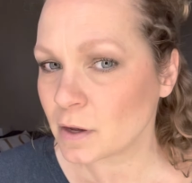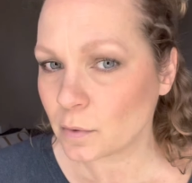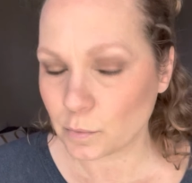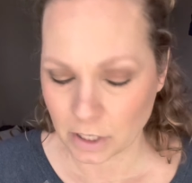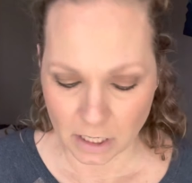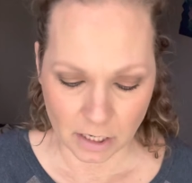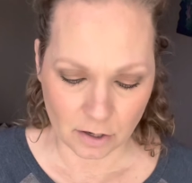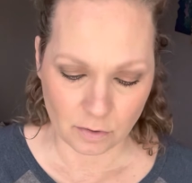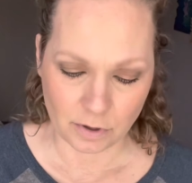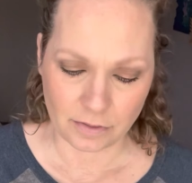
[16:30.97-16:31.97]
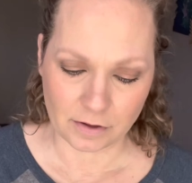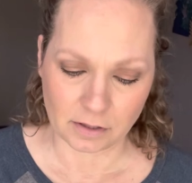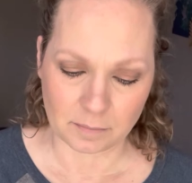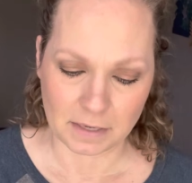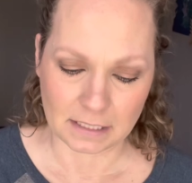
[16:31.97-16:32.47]
We're gonna go with
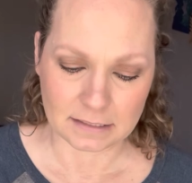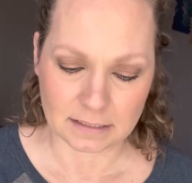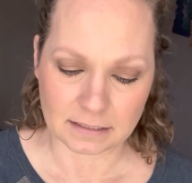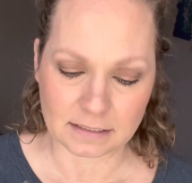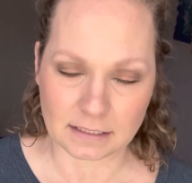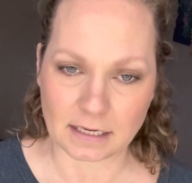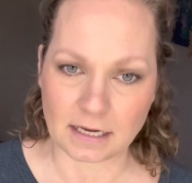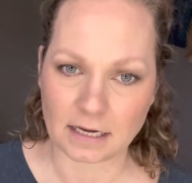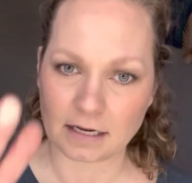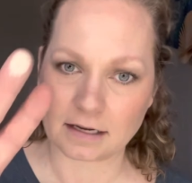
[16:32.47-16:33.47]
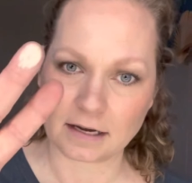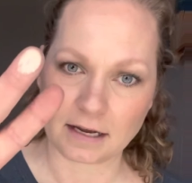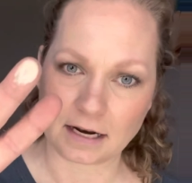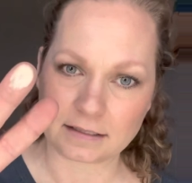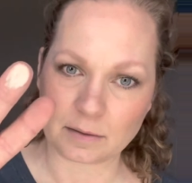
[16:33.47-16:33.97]
Glamazing today,
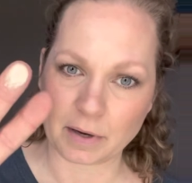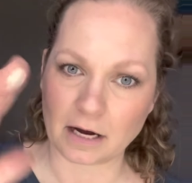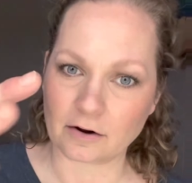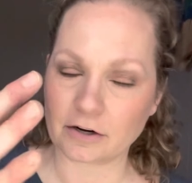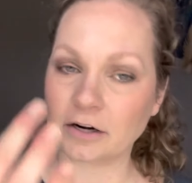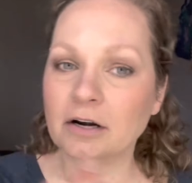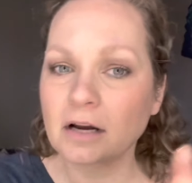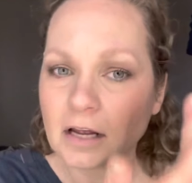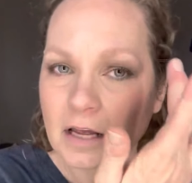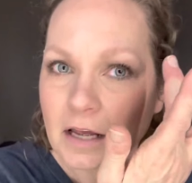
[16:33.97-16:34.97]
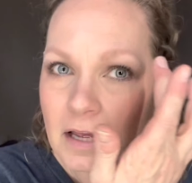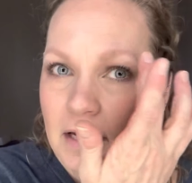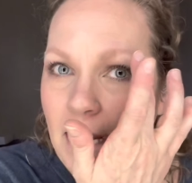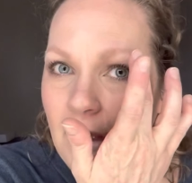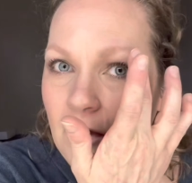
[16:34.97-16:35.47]
and it's a powder.
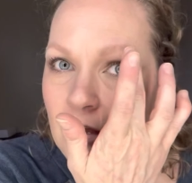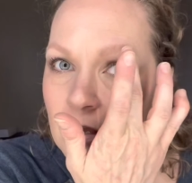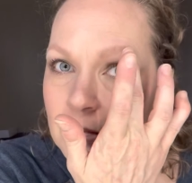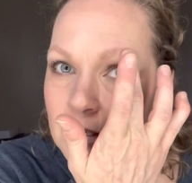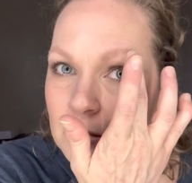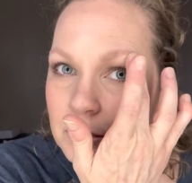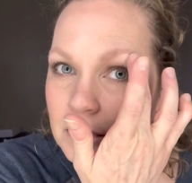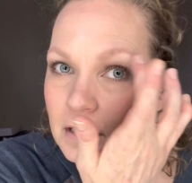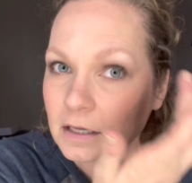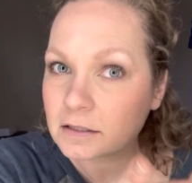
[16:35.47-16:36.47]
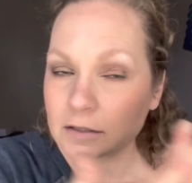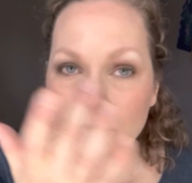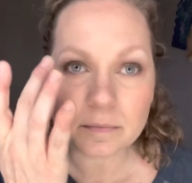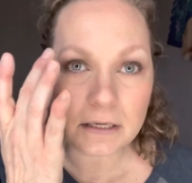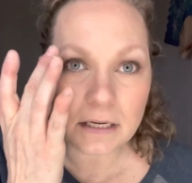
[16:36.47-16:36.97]
Now I'm gonna put a little
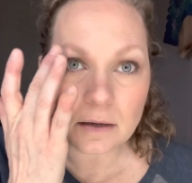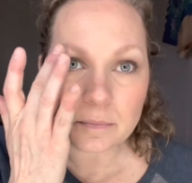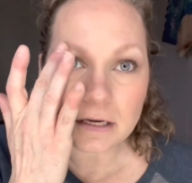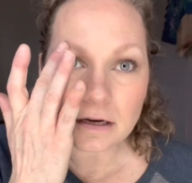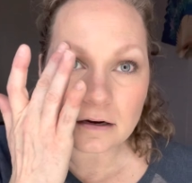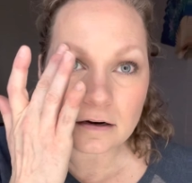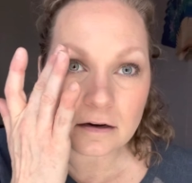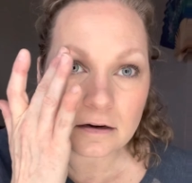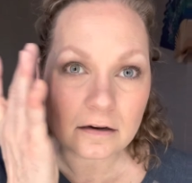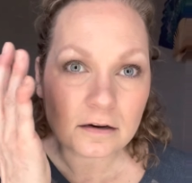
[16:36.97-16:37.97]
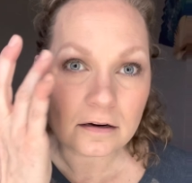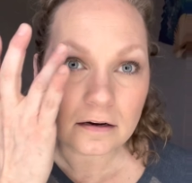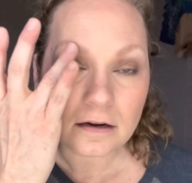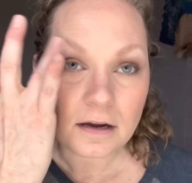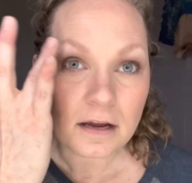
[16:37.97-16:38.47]
bit up here,
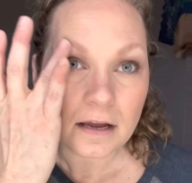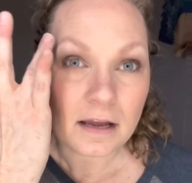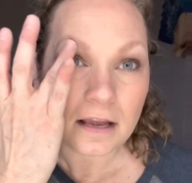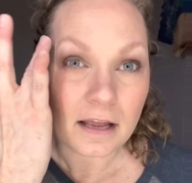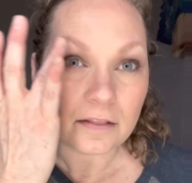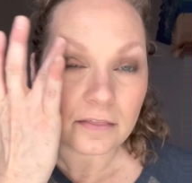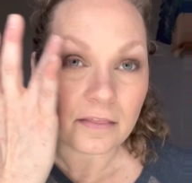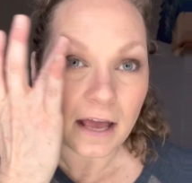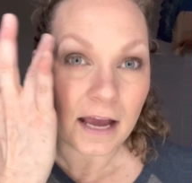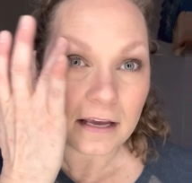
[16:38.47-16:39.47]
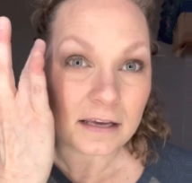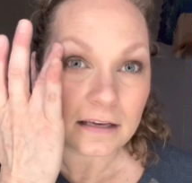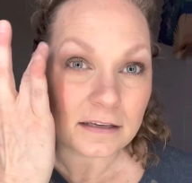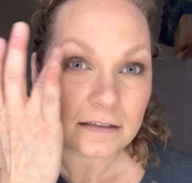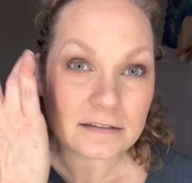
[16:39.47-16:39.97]
and that
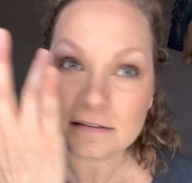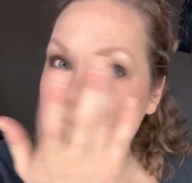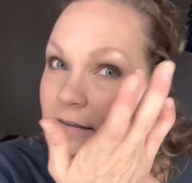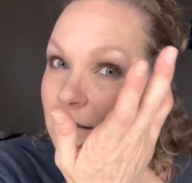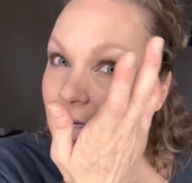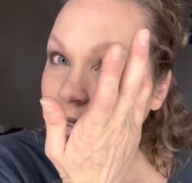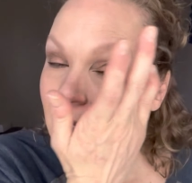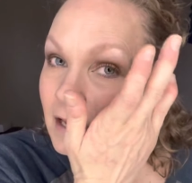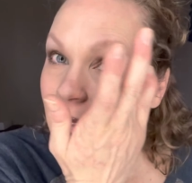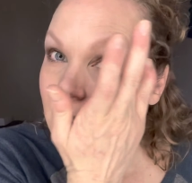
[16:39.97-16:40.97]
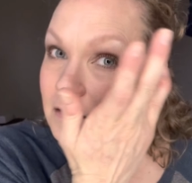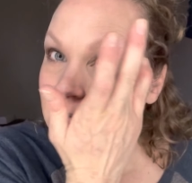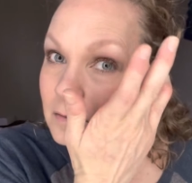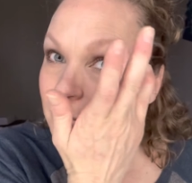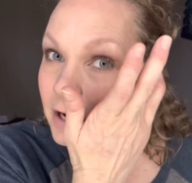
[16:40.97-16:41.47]
is, again,
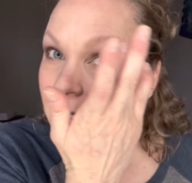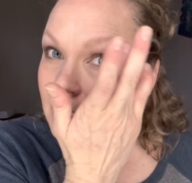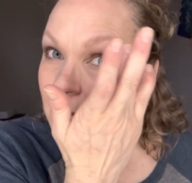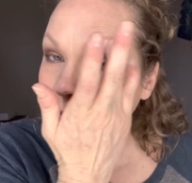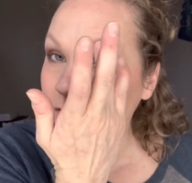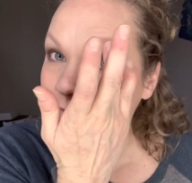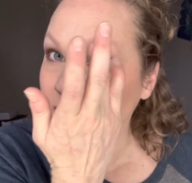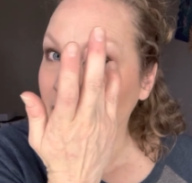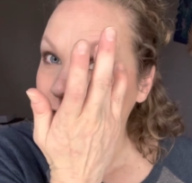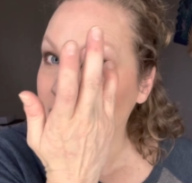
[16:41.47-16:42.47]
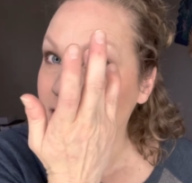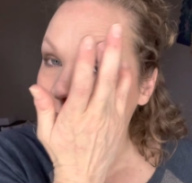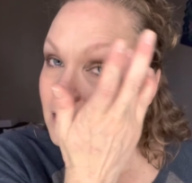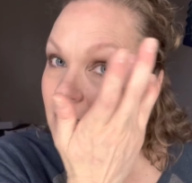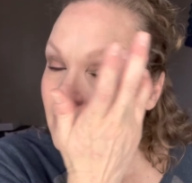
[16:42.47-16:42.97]
to brighten up my face.
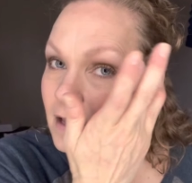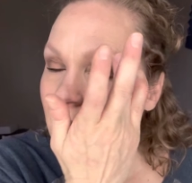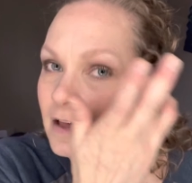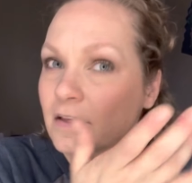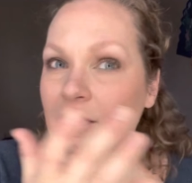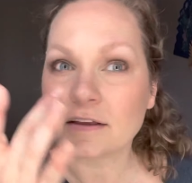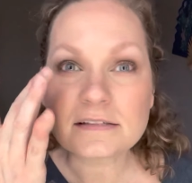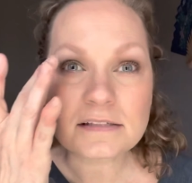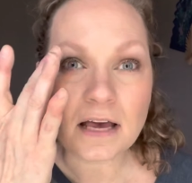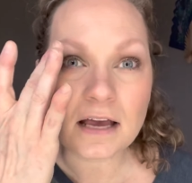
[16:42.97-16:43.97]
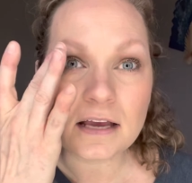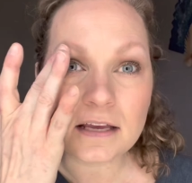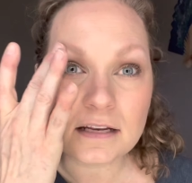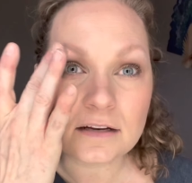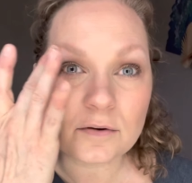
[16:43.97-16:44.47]
The
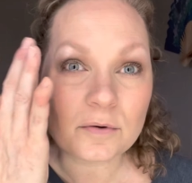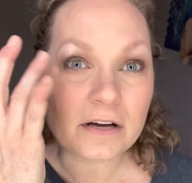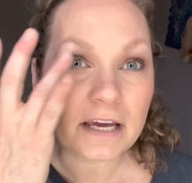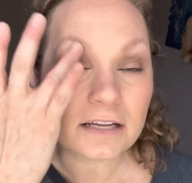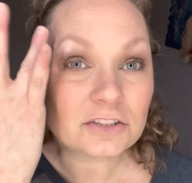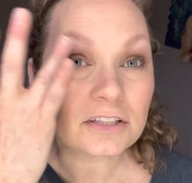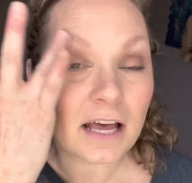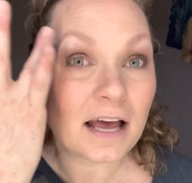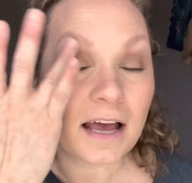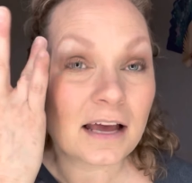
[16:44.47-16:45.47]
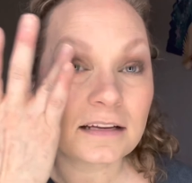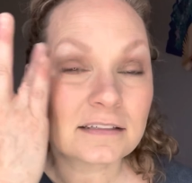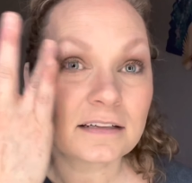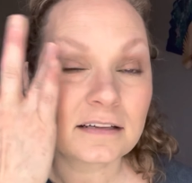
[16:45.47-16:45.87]
sun will catch that,